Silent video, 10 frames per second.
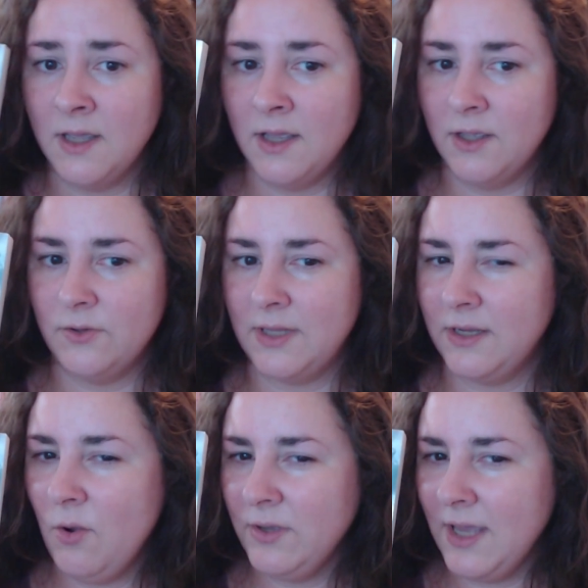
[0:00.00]
you're like,
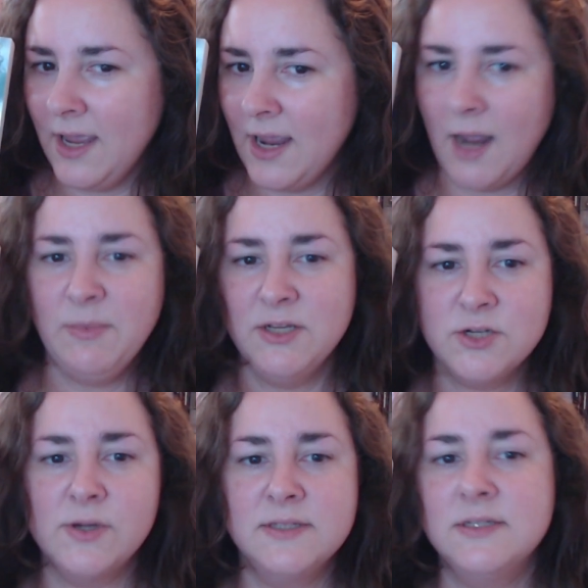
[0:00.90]
okay, I'm
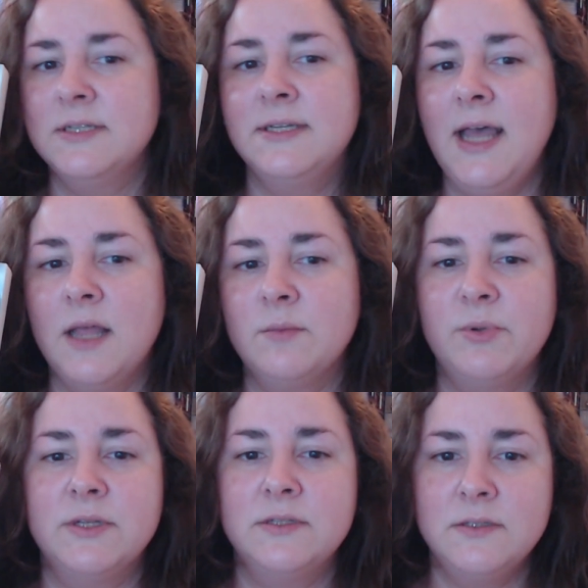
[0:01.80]
interested in that,
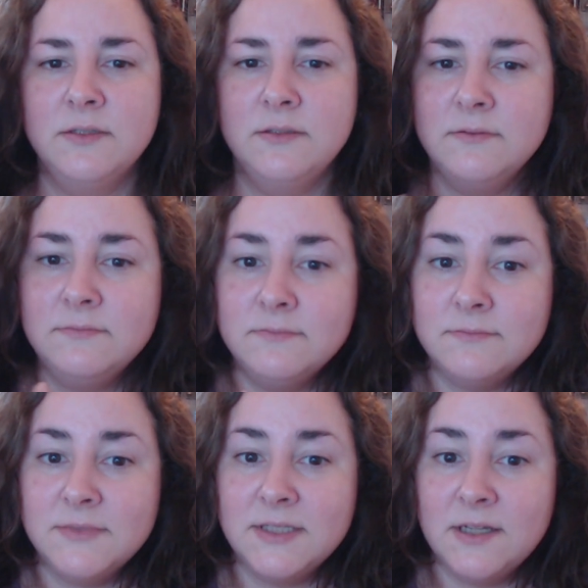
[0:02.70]
but
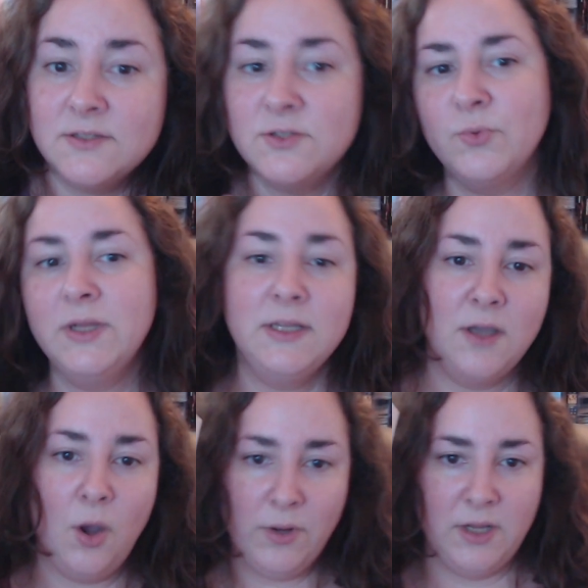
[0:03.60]
it doesn't really
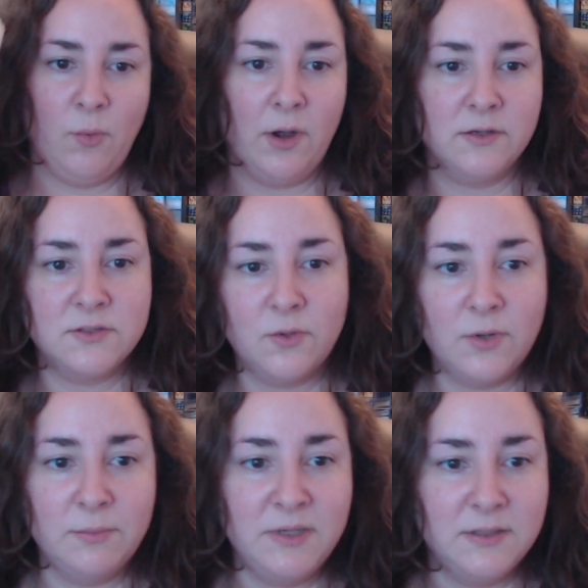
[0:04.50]
go anywhere. So I
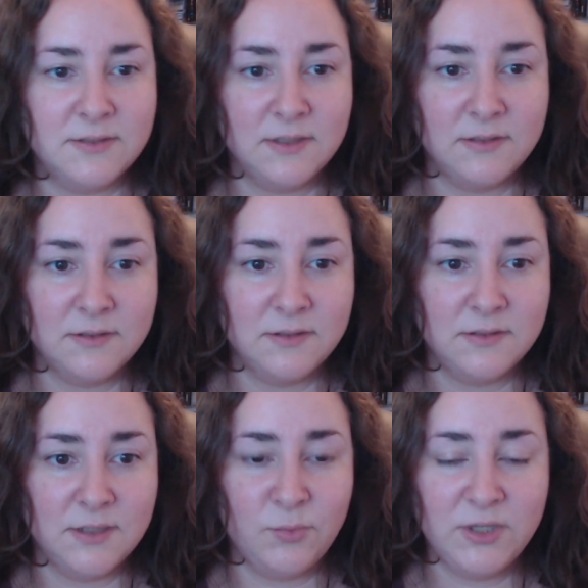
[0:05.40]
mean,
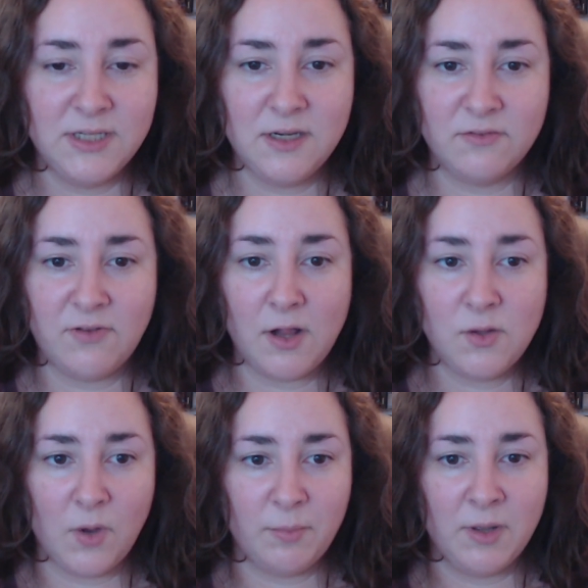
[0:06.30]
it would need a
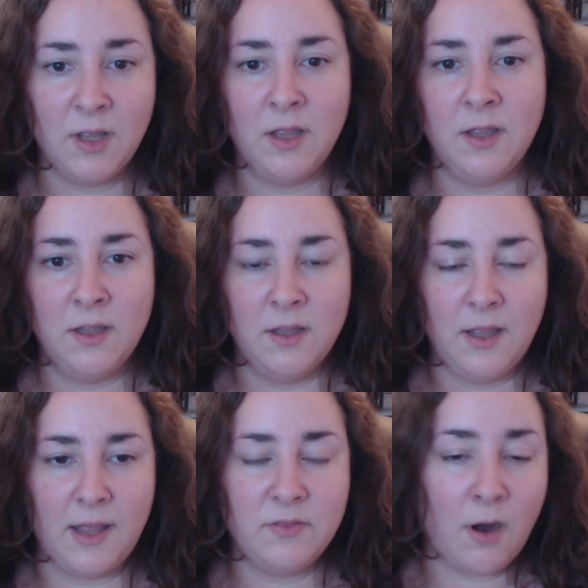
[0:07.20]
follow-up.
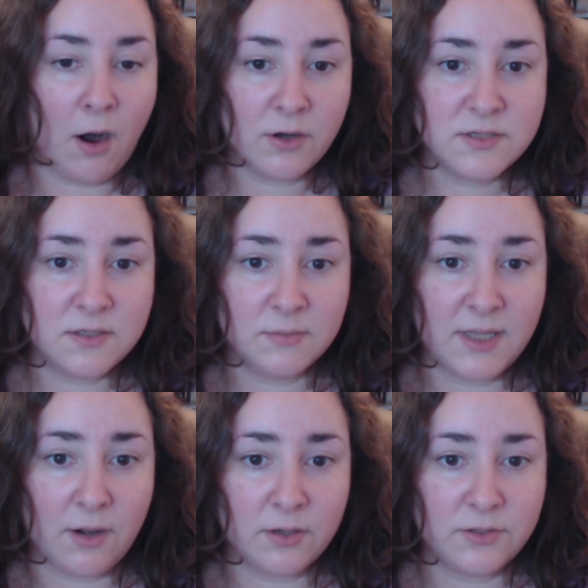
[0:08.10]
And there are some
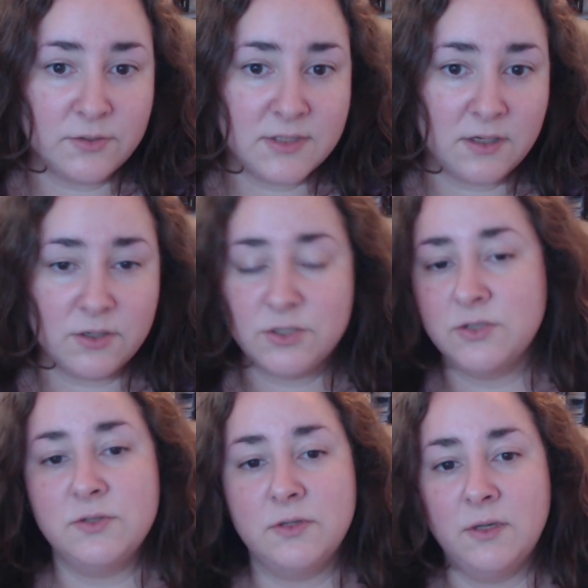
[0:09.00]
characters that are just
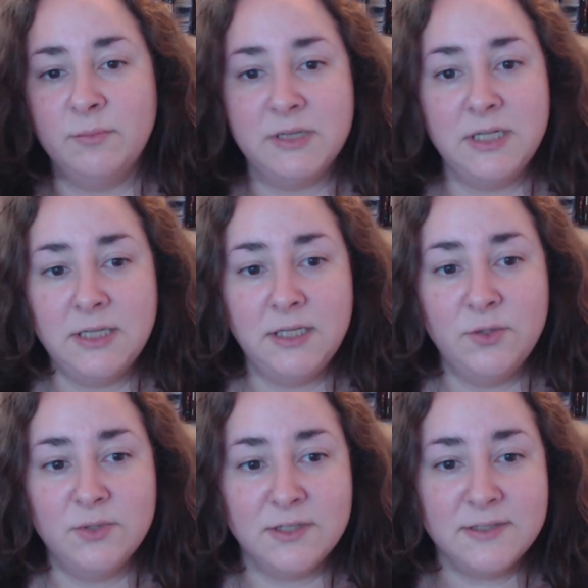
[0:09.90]
completely
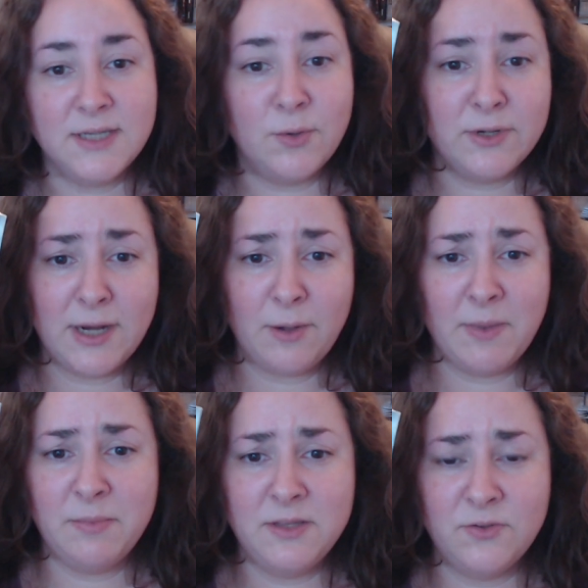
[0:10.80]
useless. They were there
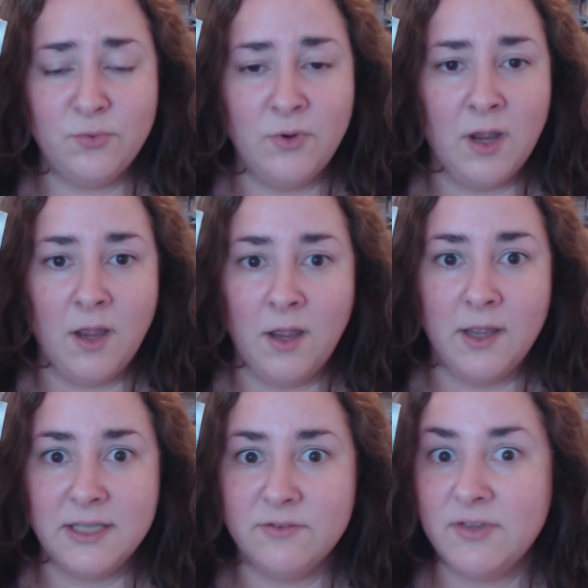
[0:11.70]
maybe to
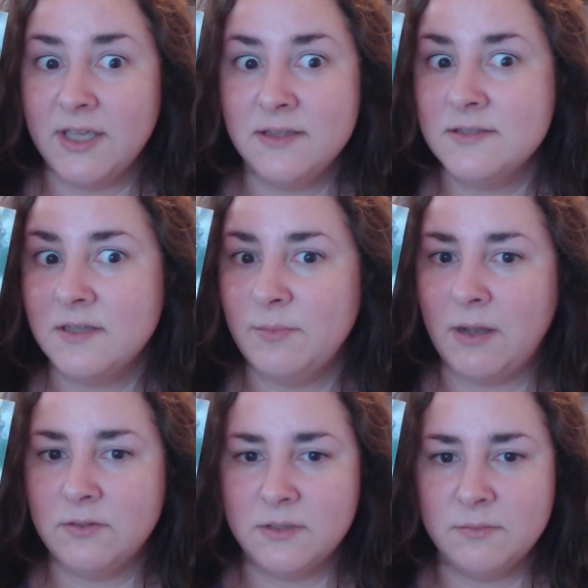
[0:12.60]
give hints
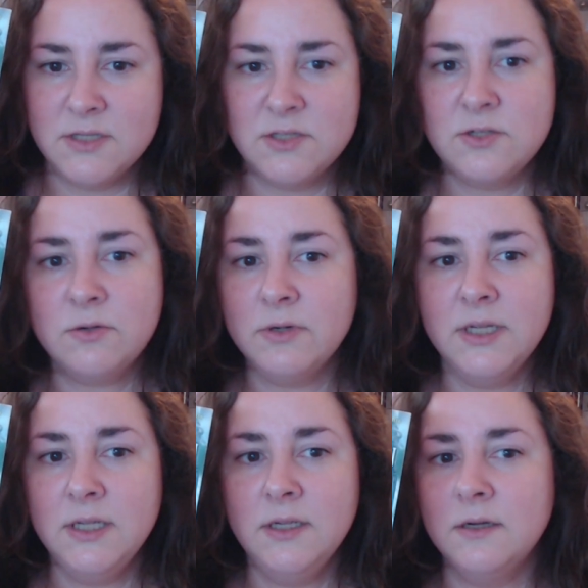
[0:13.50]
about the
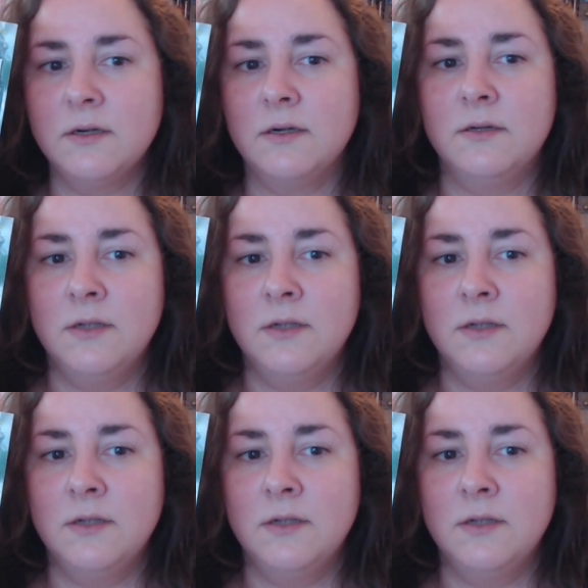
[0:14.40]
mystery, or